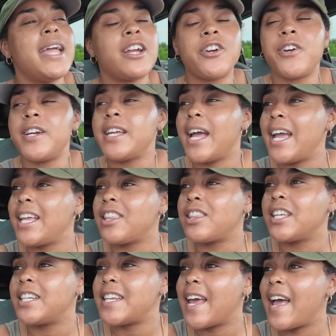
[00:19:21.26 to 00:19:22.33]
create
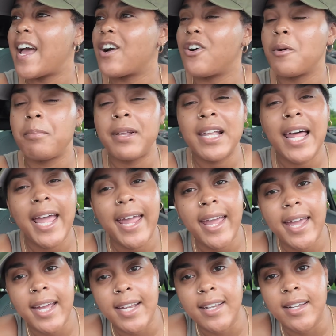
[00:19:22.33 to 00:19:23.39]
the daggone
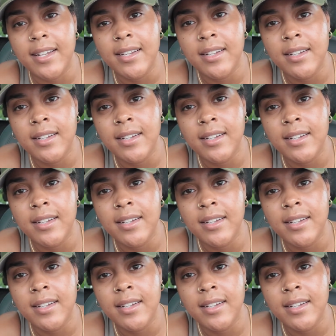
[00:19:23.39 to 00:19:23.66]
plan.